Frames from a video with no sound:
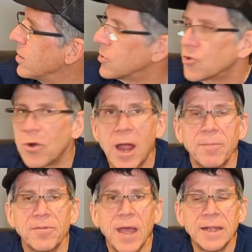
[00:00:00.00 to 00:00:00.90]

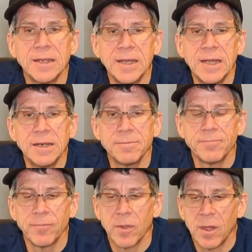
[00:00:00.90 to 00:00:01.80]
Triumph 19,
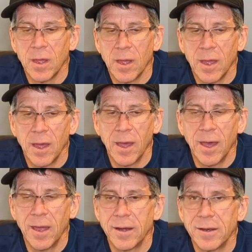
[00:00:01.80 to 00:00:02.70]

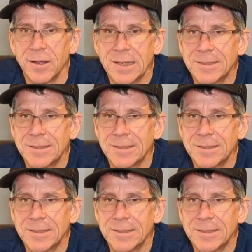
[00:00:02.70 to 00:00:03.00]
and